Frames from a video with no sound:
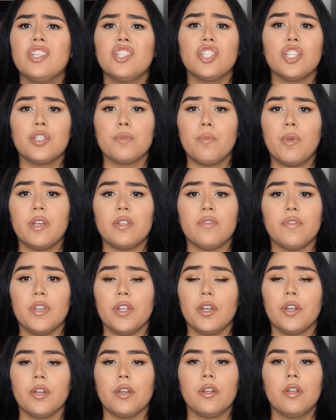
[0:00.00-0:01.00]
Just
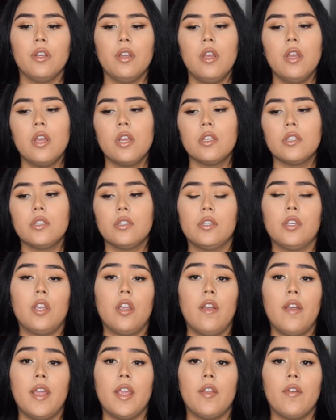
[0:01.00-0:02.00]
breastfeed her. So I was like,
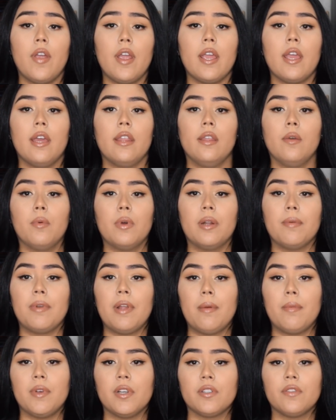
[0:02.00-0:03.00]
all right, great. And then when I'm
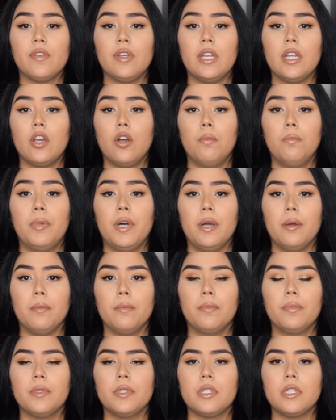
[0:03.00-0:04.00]
not breastfeeding, I'll
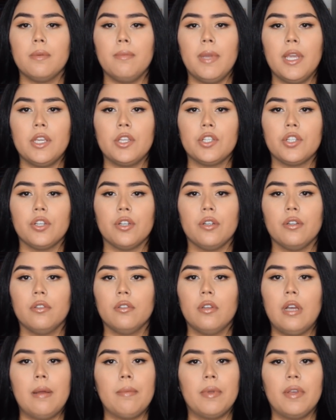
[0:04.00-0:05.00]
pump to make sure
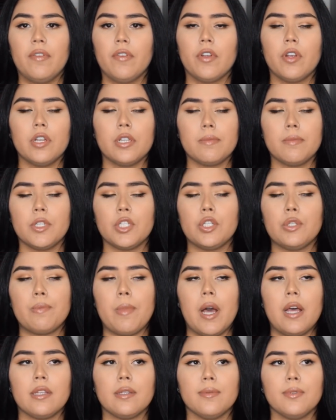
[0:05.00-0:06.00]
I'm giving her as much as
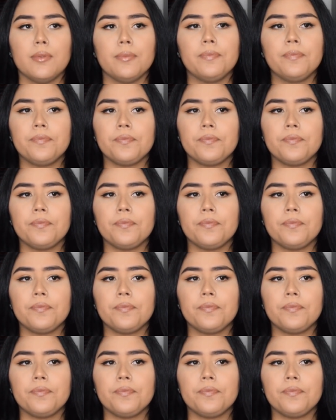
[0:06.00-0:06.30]
possible.